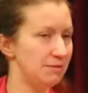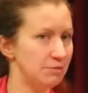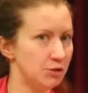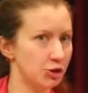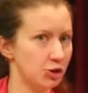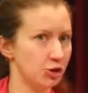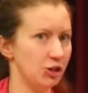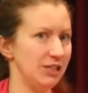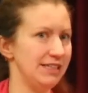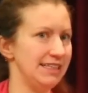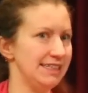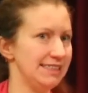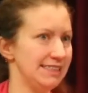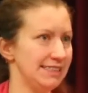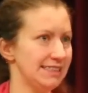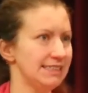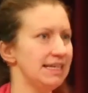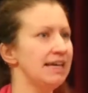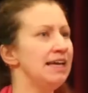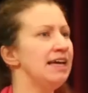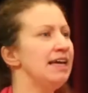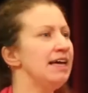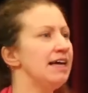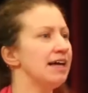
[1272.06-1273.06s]
imagery that's
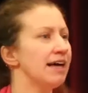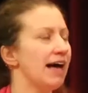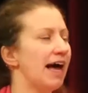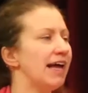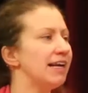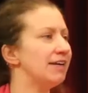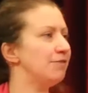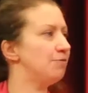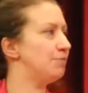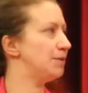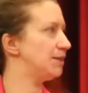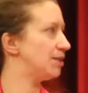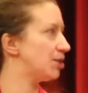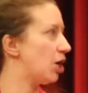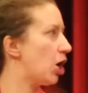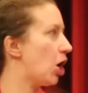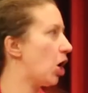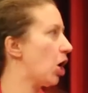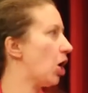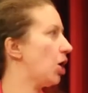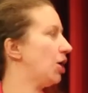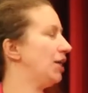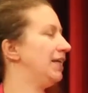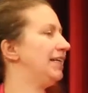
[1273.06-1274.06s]
kind of
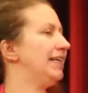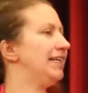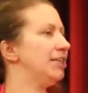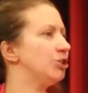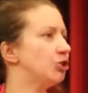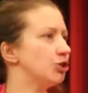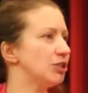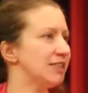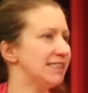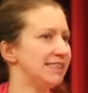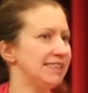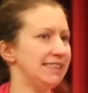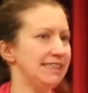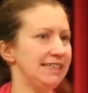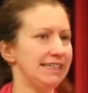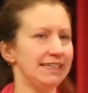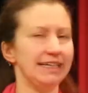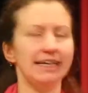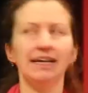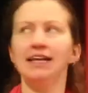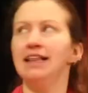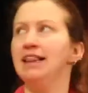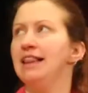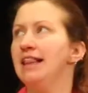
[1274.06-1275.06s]
bizarre and
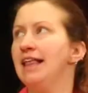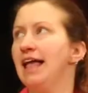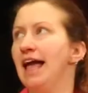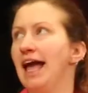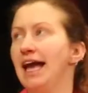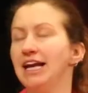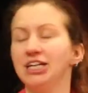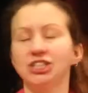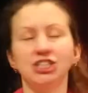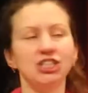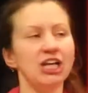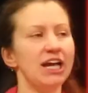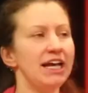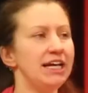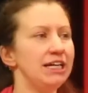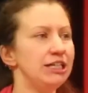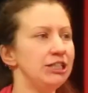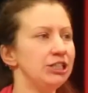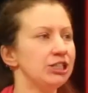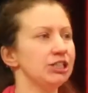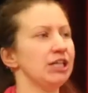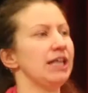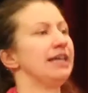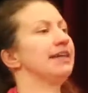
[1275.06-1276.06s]
interesting and
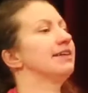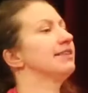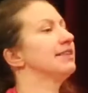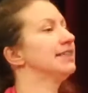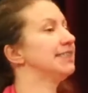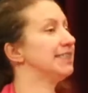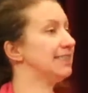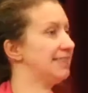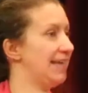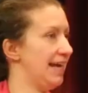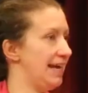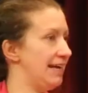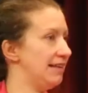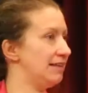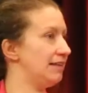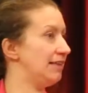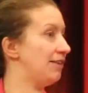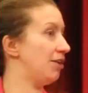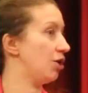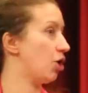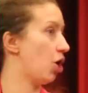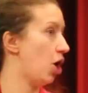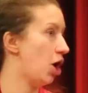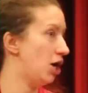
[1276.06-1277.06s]
change like the scale and the